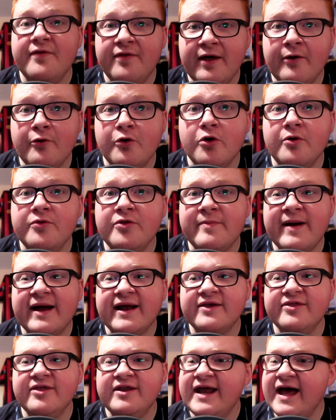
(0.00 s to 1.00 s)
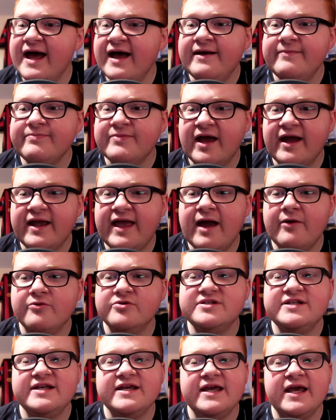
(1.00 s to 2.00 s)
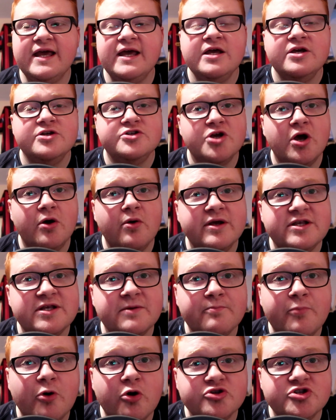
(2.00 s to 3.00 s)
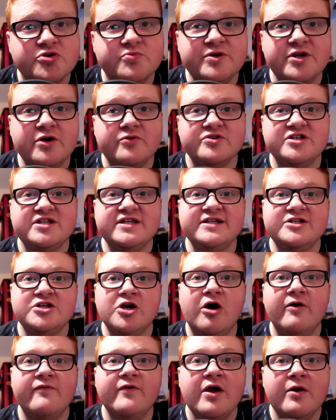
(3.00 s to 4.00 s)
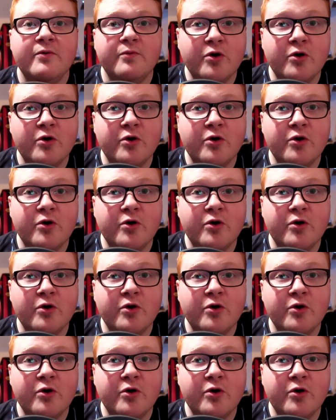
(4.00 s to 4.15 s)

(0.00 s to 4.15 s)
They'll go in the back of the net, I guarantee it. So it's important we don't sit off.